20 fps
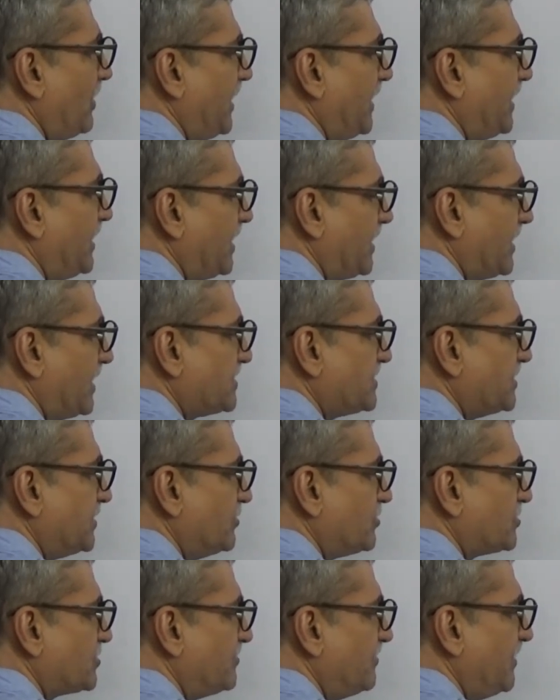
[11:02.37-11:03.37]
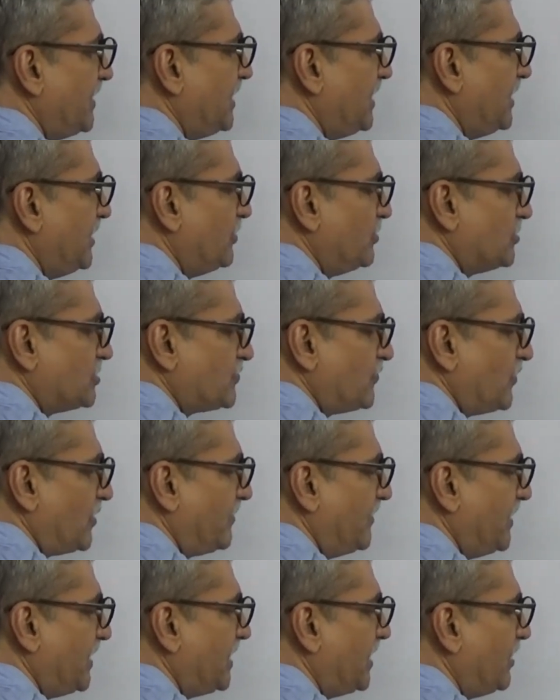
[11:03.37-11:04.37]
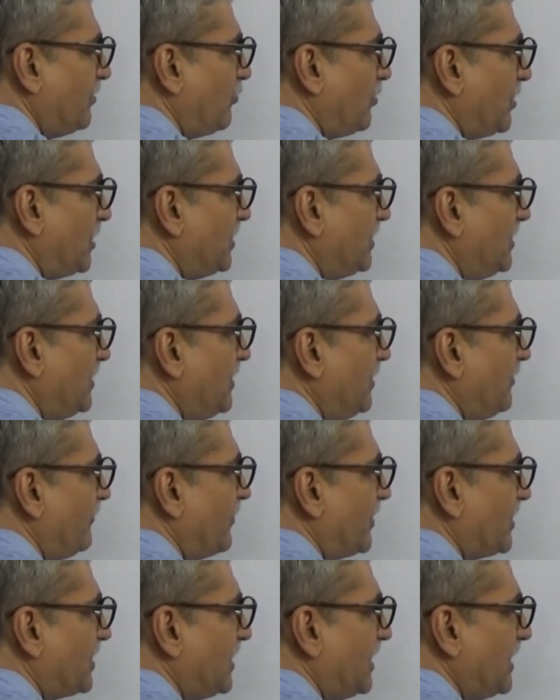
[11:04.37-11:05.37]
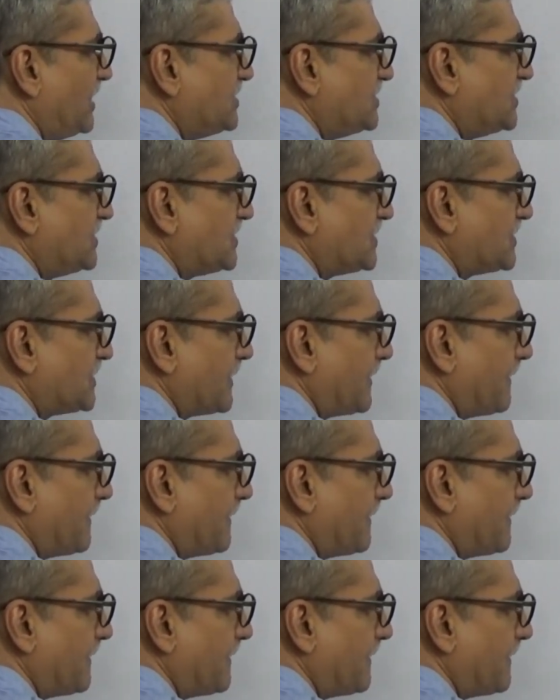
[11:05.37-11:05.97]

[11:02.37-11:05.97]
nitric acid used. Mainly used for making what? Fertilizers.